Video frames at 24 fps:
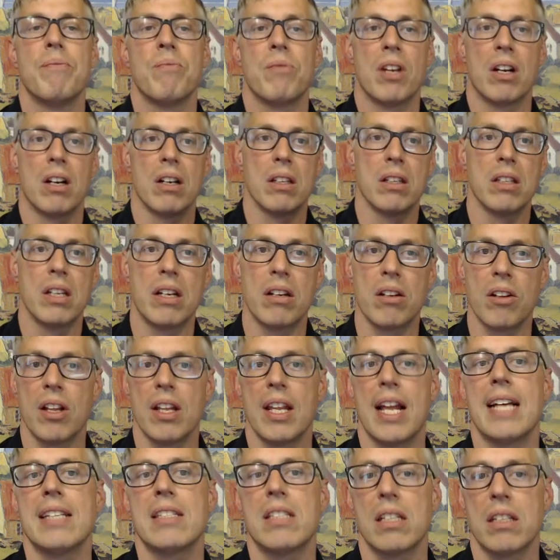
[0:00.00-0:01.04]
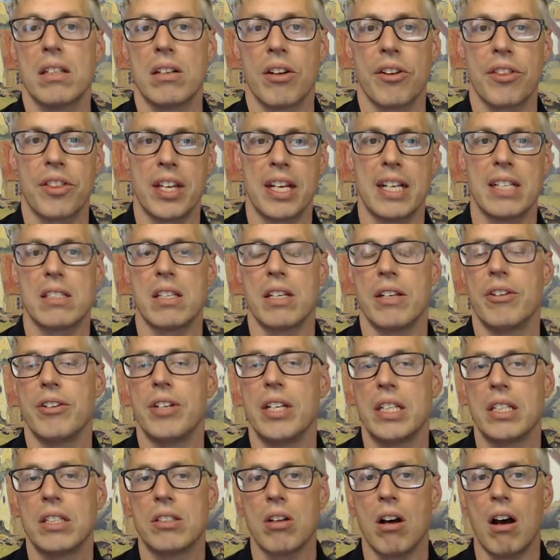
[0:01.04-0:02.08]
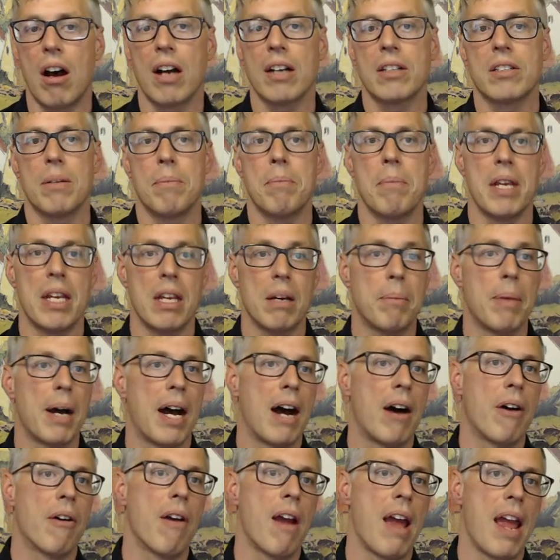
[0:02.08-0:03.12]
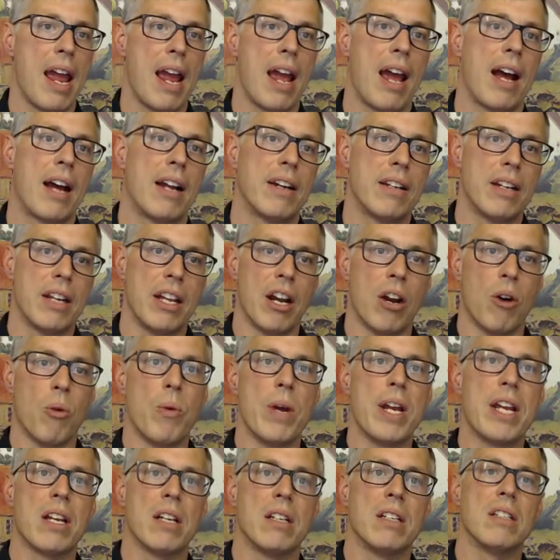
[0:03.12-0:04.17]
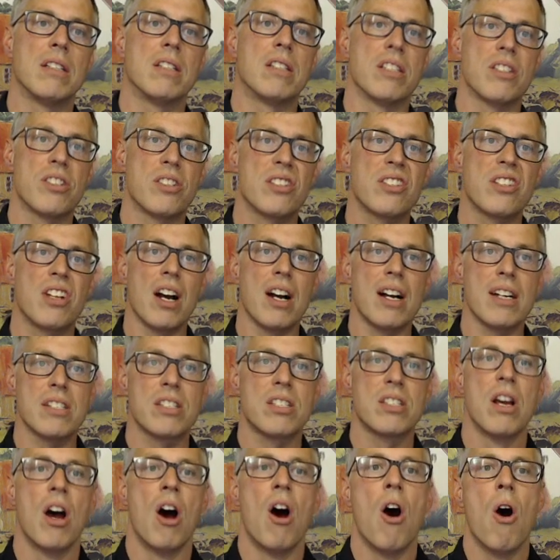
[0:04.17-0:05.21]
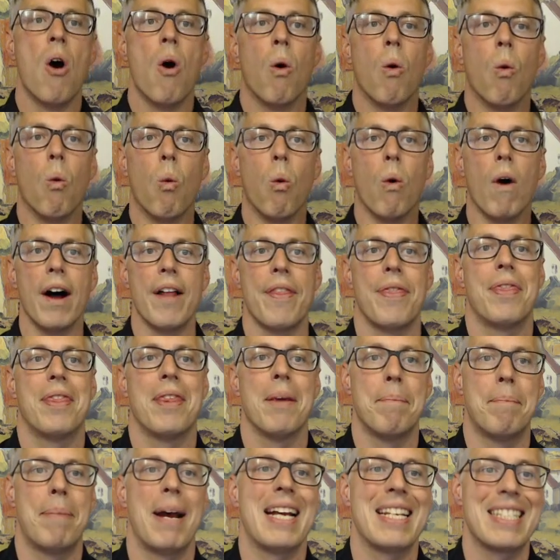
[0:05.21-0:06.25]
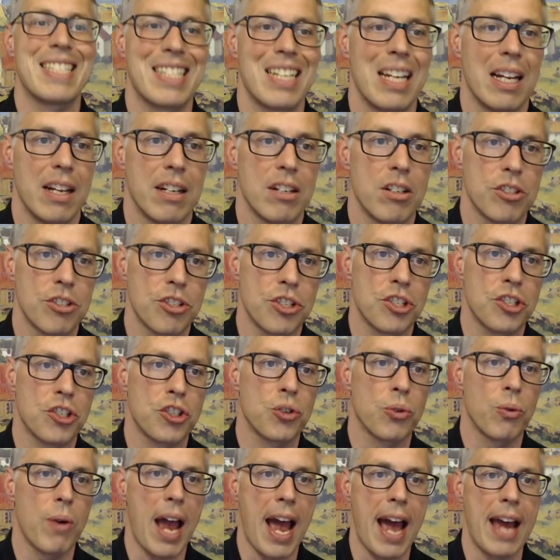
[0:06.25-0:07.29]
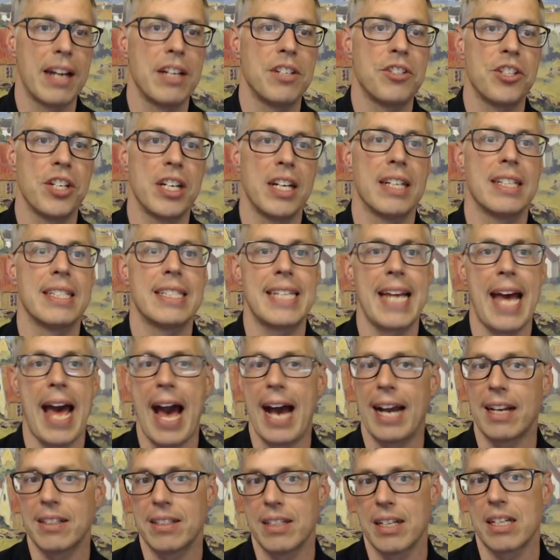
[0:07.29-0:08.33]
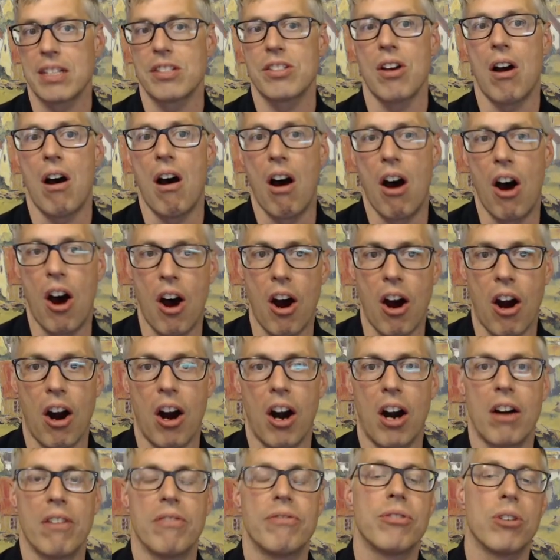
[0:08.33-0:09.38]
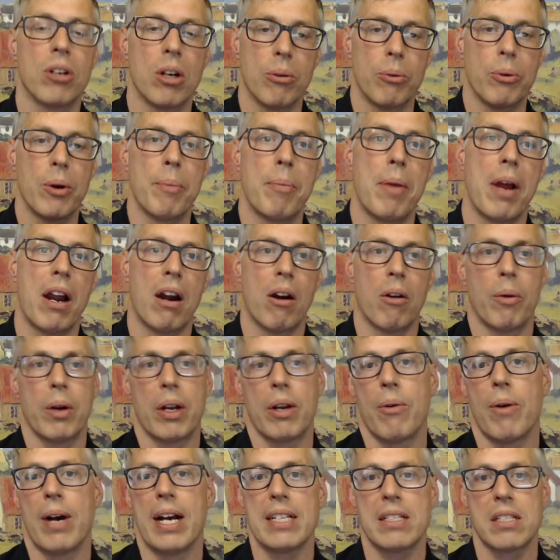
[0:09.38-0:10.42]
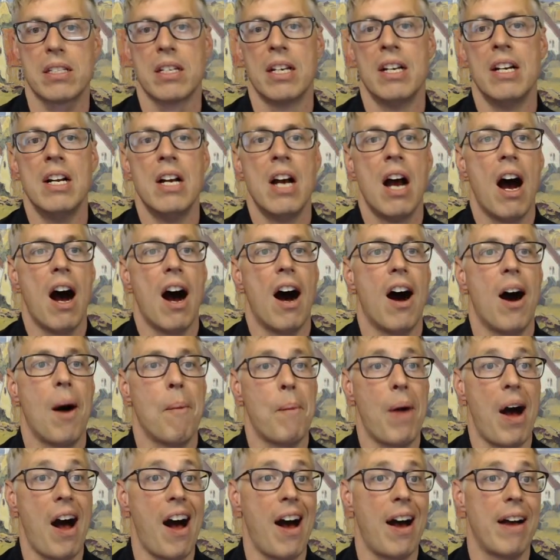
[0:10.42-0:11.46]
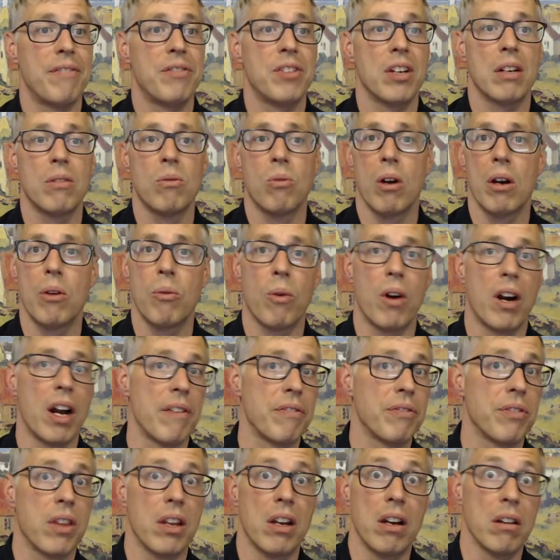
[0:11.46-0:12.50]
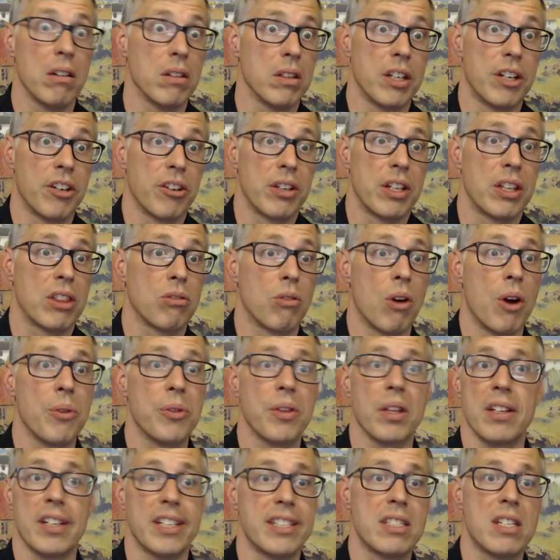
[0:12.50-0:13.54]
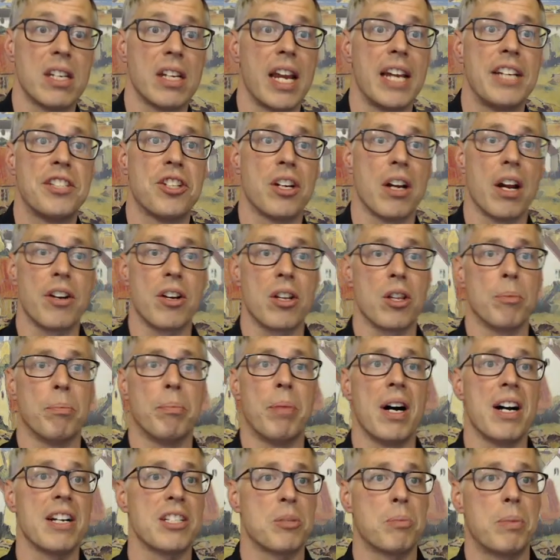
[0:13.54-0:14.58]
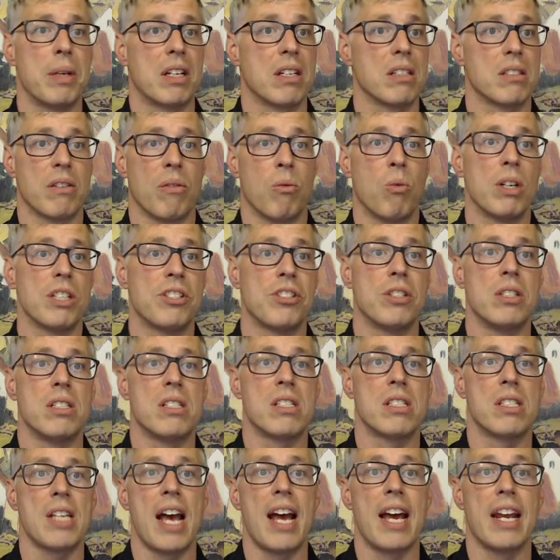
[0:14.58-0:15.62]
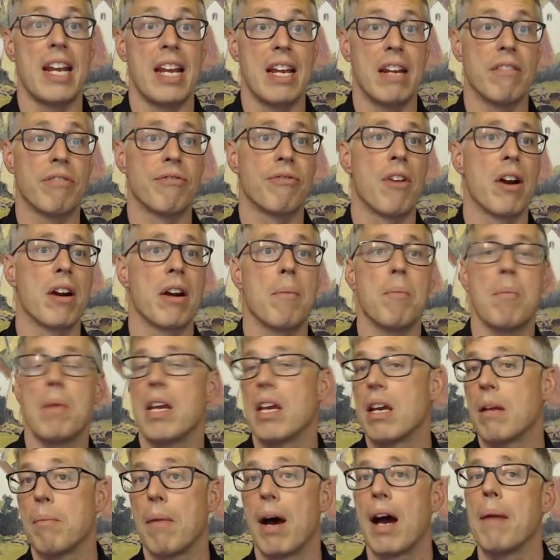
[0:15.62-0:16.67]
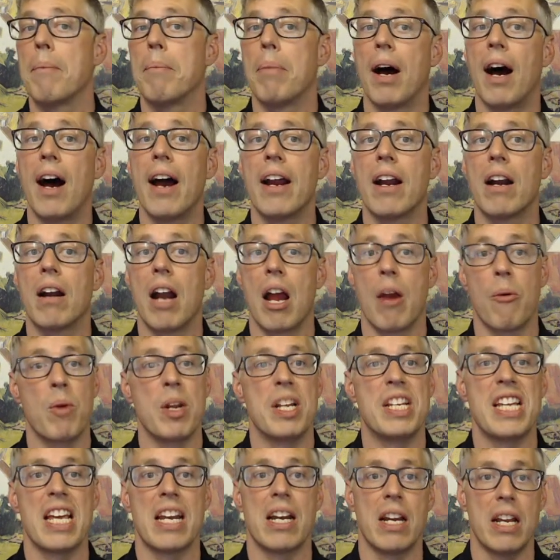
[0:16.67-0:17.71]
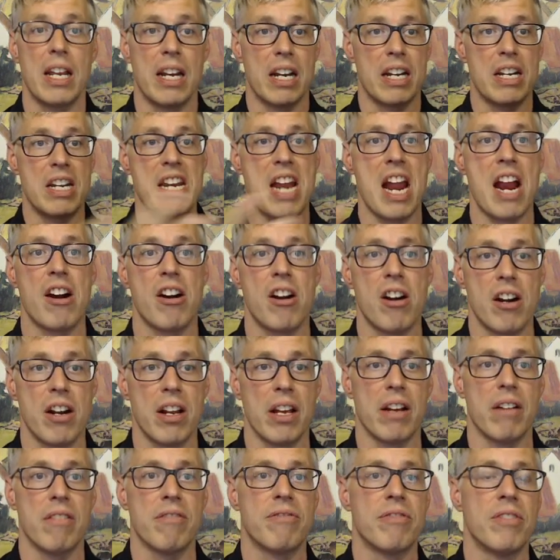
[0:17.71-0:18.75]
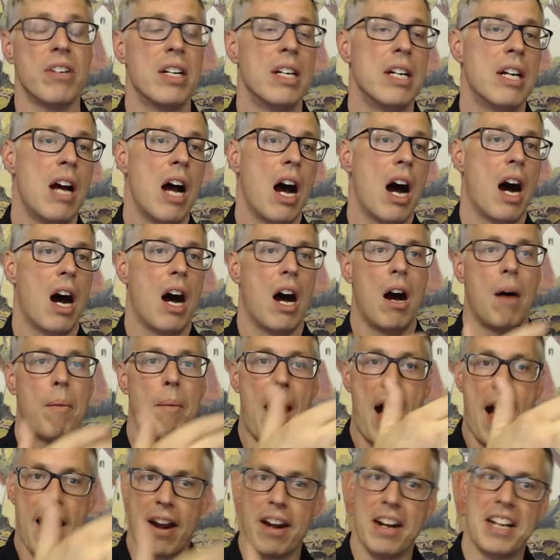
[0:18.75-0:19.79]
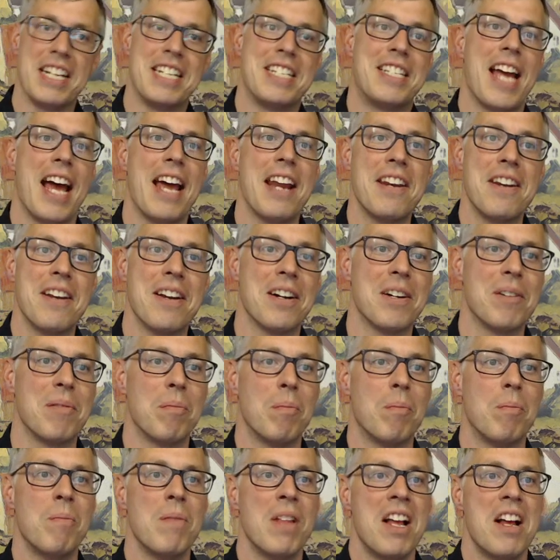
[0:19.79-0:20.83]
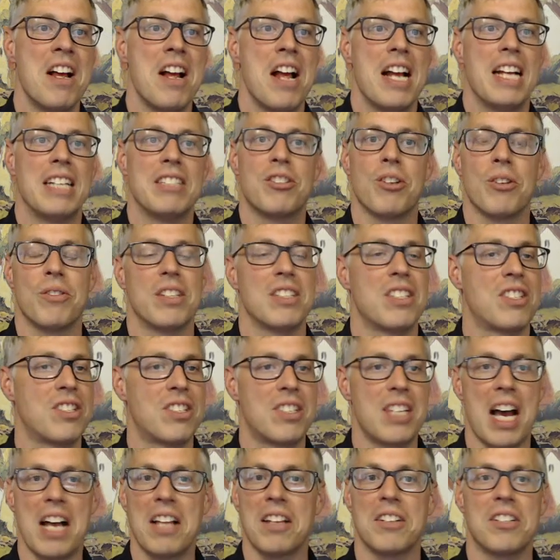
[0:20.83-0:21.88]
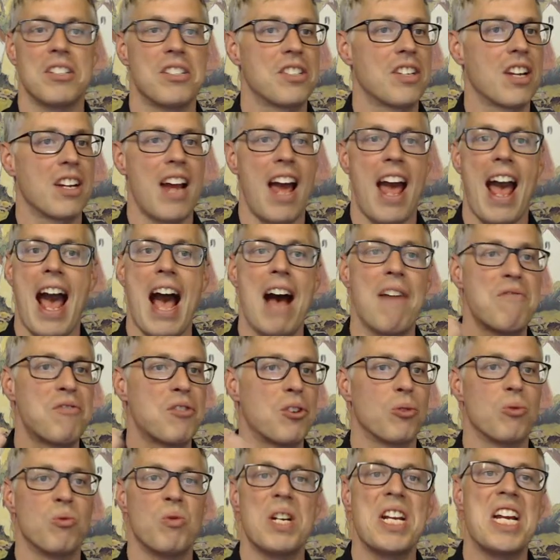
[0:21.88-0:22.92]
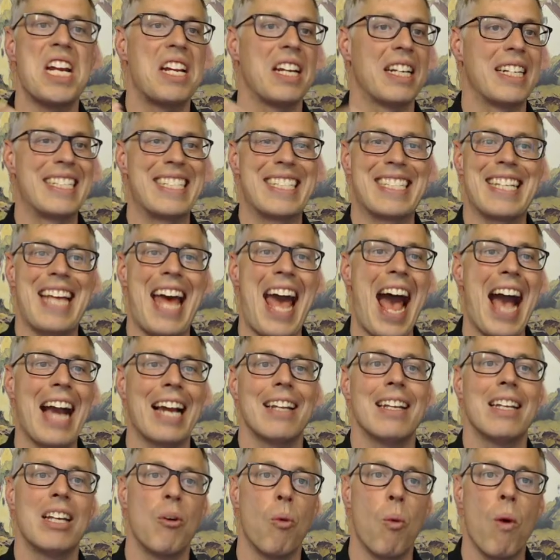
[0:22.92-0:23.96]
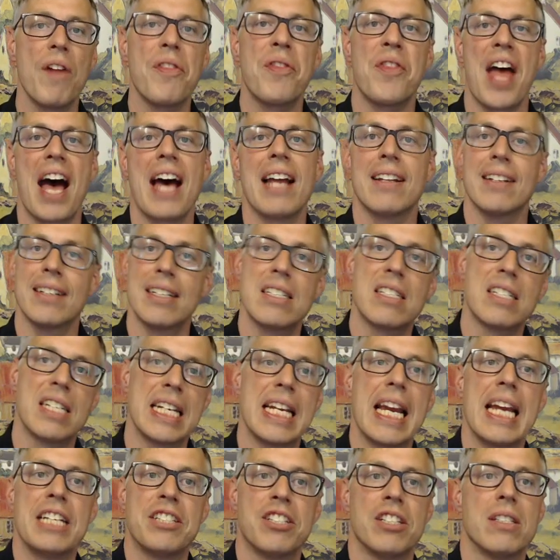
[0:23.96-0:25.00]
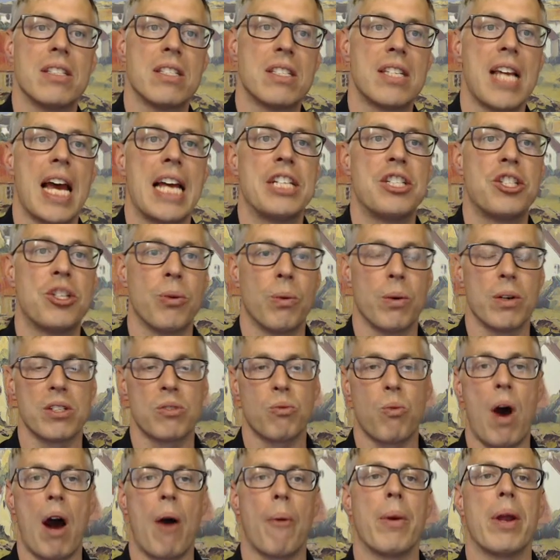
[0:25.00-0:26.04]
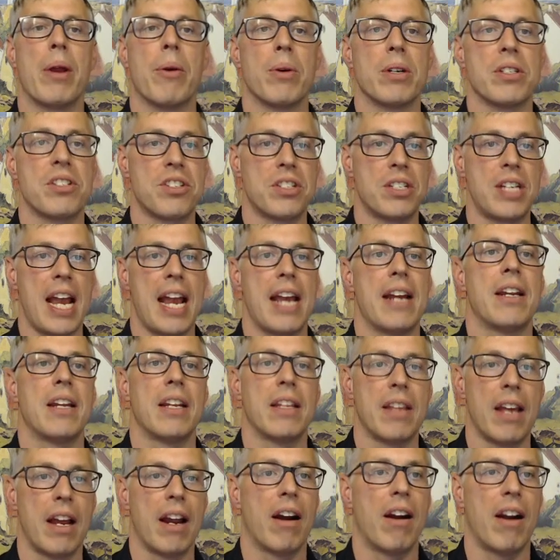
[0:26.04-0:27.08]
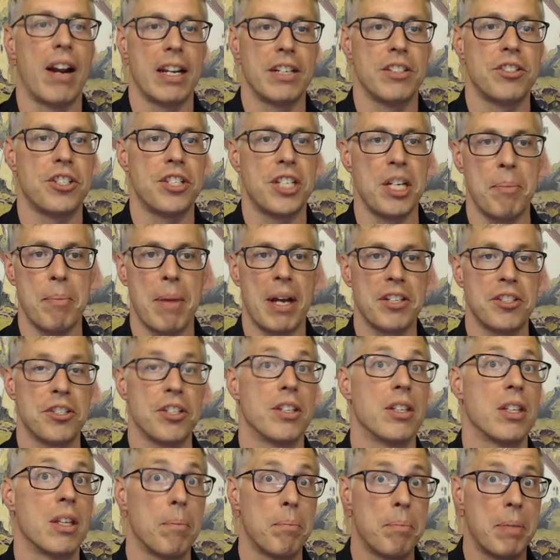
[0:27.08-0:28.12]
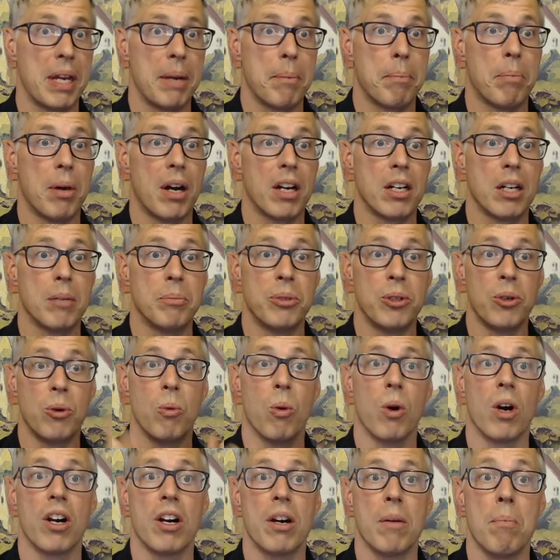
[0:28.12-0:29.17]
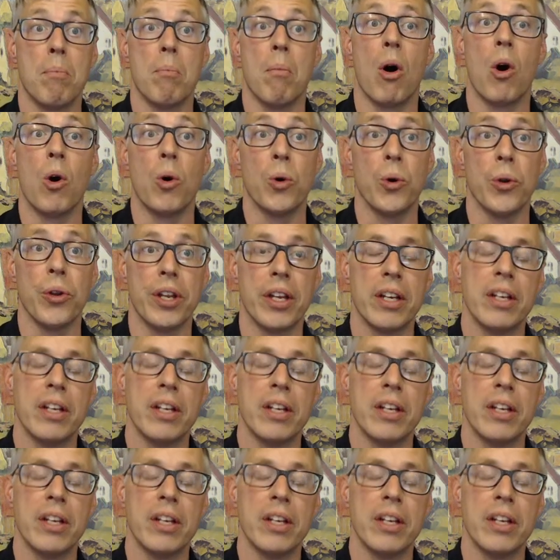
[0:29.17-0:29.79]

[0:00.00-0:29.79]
There are lots of little things that you need to talk to me about, and we can discuss what the best strategy and tactics are for a repair request. I've done one where I've literally thrown the listing agent under the bus because of what she said in front of me and my buyer, and we did it in a narrative on an addendum. So the seller is going to have to read exactly what that listing agent said to us while we were standing there, and she mentioned the big bugaboo word mold.